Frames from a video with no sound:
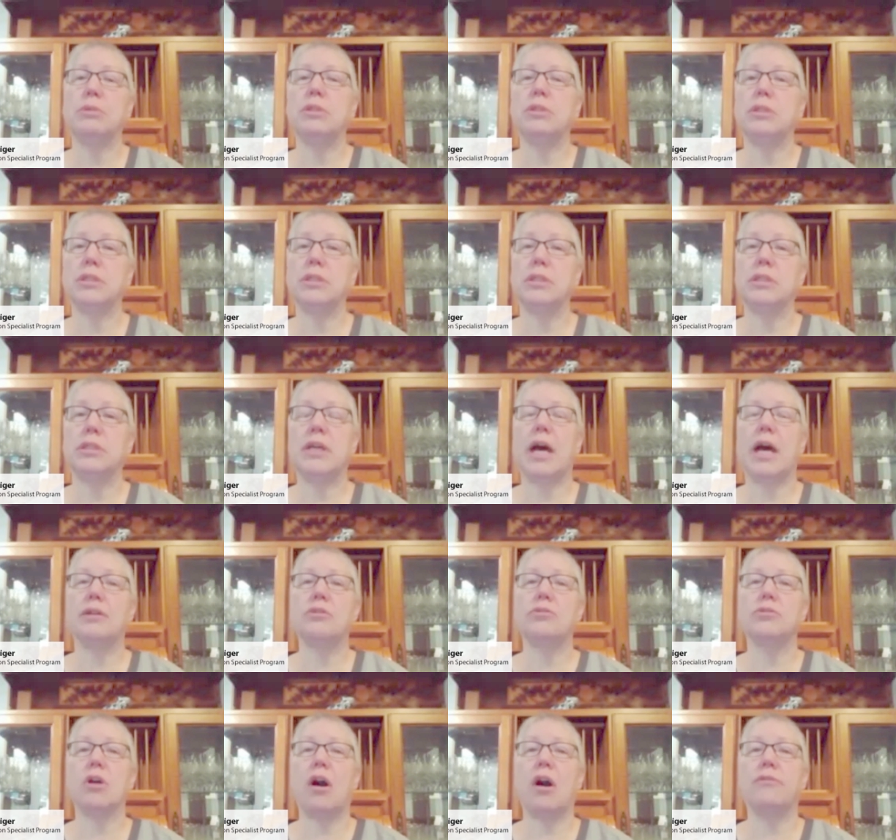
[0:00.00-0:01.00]
people in the
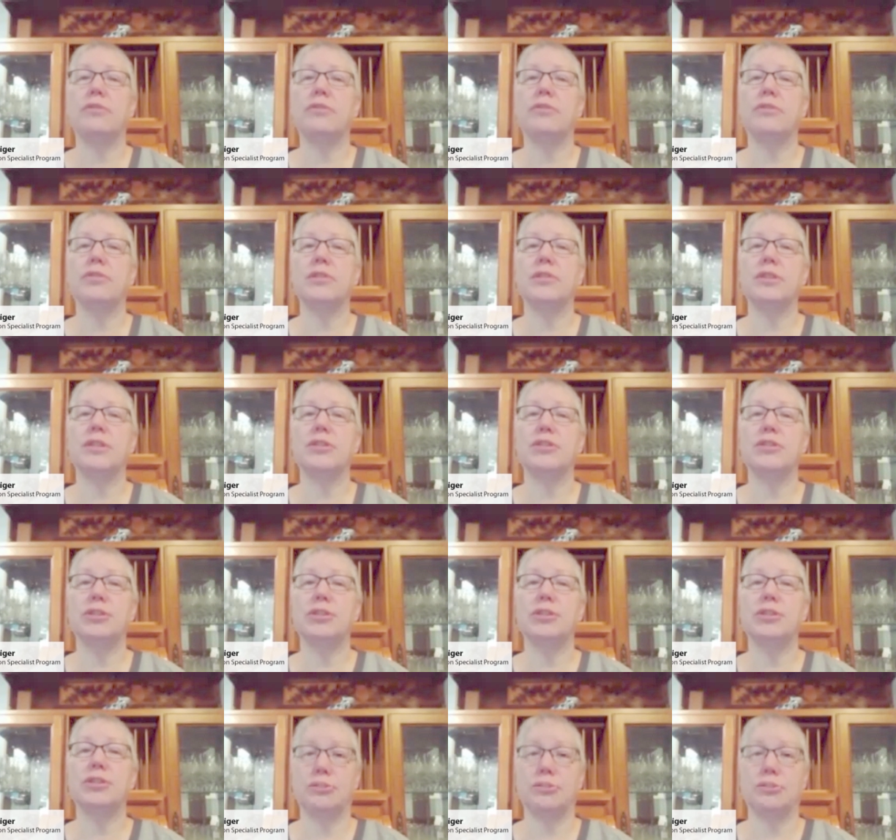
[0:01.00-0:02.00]
doctor's
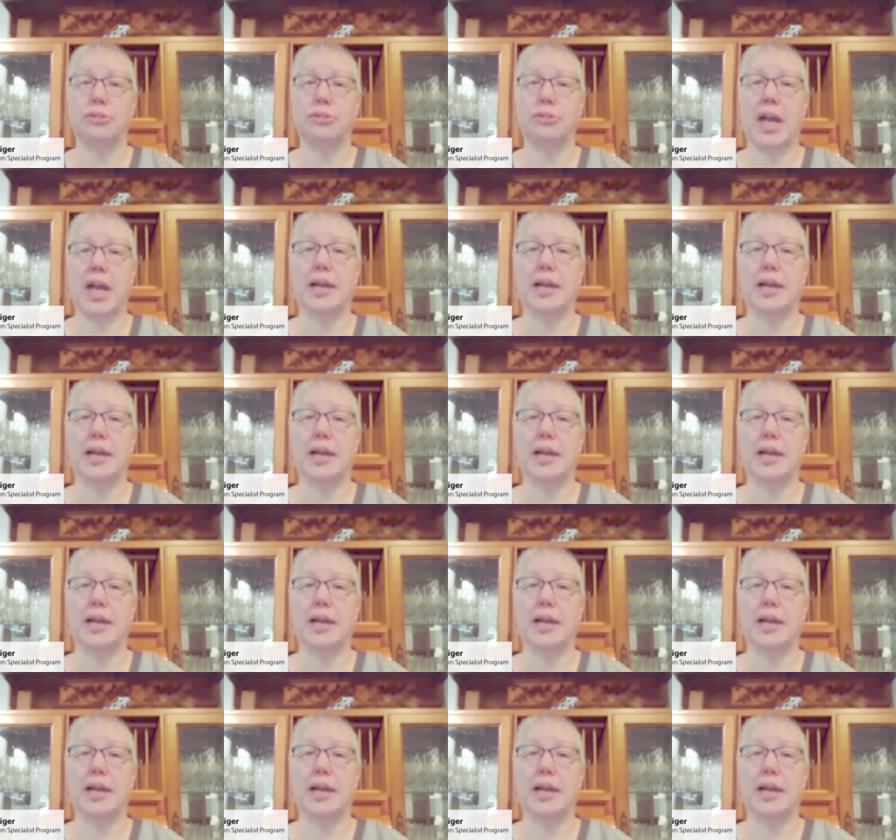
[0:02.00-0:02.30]
office that